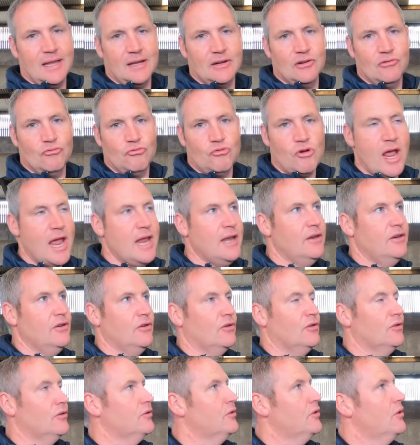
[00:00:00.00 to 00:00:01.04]
and red
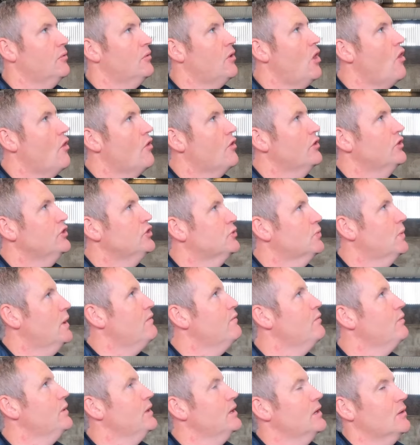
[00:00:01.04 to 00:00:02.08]
or orange,
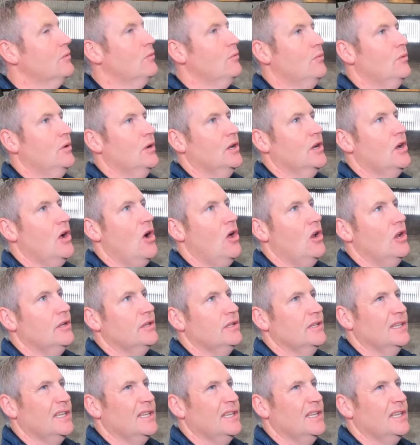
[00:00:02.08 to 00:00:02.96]
whatever we want to call it.